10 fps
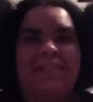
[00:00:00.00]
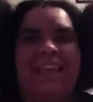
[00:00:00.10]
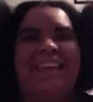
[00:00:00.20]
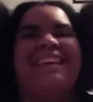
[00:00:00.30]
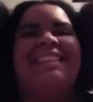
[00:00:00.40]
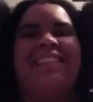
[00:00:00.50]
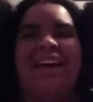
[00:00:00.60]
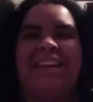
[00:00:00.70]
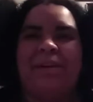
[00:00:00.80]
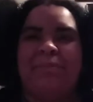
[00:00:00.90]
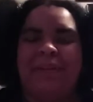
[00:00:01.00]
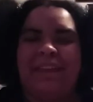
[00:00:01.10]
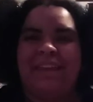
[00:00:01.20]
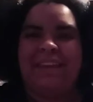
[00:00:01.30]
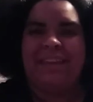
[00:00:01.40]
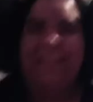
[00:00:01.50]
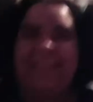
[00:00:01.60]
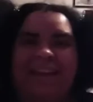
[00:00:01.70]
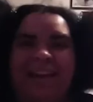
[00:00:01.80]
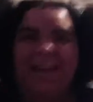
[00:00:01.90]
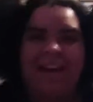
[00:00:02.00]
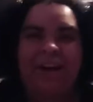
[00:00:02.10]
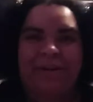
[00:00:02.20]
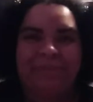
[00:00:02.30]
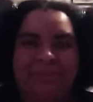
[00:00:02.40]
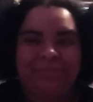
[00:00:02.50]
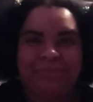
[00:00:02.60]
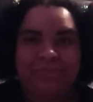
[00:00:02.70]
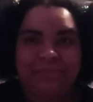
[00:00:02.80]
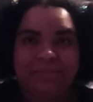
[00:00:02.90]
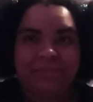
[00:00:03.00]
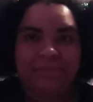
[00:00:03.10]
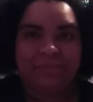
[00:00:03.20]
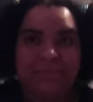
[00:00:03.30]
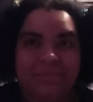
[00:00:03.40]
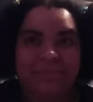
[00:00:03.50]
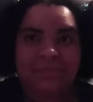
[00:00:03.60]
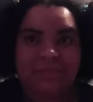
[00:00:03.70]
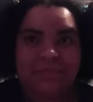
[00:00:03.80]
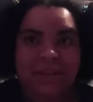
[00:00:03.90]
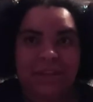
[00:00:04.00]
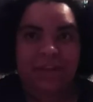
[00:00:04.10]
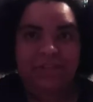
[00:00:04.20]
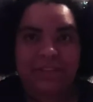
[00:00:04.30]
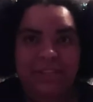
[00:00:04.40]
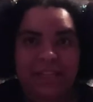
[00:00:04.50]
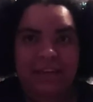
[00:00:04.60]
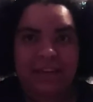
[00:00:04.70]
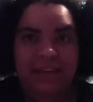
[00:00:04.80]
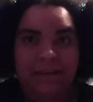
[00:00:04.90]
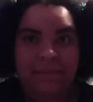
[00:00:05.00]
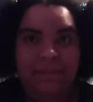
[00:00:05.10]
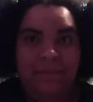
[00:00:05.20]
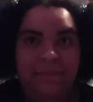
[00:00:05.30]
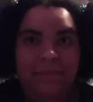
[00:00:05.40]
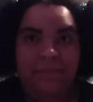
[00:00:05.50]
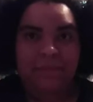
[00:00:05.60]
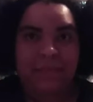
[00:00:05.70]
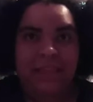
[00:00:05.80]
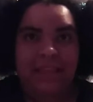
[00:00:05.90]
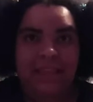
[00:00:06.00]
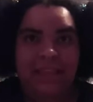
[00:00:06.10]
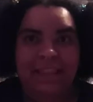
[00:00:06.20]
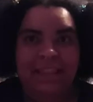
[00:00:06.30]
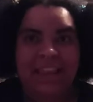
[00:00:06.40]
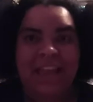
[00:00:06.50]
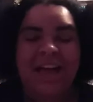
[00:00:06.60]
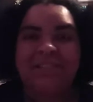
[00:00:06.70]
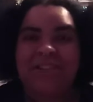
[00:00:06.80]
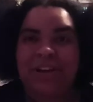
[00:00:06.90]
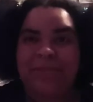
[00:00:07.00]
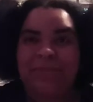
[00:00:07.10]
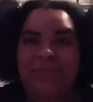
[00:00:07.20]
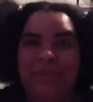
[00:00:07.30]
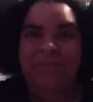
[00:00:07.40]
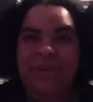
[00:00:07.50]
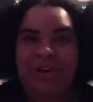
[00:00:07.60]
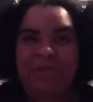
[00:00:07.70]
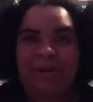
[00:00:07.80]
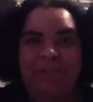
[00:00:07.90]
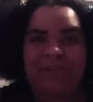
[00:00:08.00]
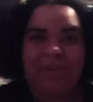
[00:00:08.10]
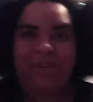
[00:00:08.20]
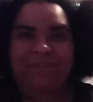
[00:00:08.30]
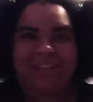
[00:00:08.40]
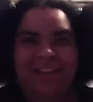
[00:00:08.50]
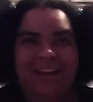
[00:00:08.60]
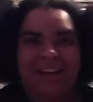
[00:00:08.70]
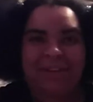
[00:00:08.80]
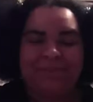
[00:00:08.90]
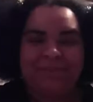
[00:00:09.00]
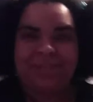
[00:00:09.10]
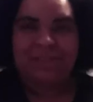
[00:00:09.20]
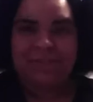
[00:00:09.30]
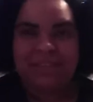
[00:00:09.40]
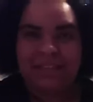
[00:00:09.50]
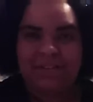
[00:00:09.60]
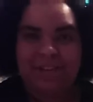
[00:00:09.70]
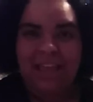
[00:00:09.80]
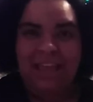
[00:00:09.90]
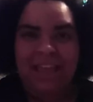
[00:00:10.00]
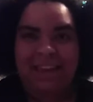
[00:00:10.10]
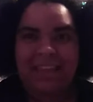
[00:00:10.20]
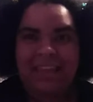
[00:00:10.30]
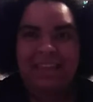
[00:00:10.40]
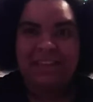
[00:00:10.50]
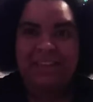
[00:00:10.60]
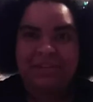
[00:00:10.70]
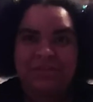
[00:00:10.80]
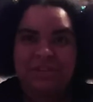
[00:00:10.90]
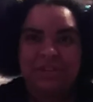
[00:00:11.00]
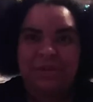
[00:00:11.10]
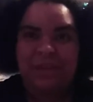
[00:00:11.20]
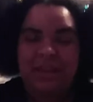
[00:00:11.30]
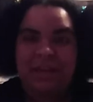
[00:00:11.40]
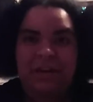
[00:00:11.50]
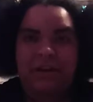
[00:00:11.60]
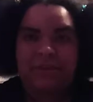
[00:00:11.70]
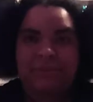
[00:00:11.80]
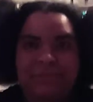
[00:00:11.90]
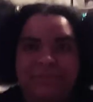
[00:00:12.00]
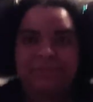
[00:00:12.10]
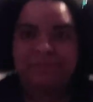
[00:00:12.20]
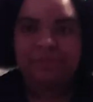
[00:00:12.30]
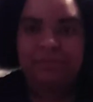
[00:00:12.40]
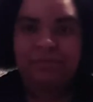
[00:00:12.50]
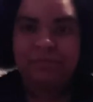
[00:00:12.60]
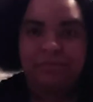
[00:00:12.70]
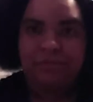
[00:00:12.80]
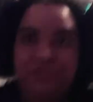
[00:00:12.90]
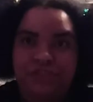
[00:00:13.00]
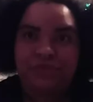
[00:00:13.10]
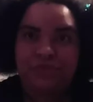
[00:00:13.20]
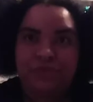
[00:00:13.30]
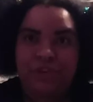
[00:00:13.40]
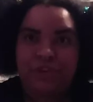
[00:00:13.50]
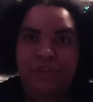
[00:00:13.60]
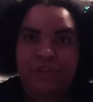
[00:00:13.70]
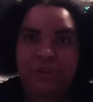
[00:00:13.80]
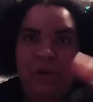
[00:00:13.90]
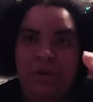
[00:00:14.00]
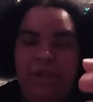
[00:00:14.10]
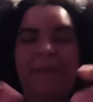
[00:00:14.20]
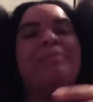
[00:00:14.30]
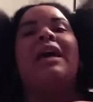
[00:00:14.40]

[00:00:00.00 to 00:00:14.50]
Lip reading: Letting it light up again. There you go. It's lightening up. Light. So I'm filming on my phone, so I'm still kind of getting used to it. And don't fall. Okay.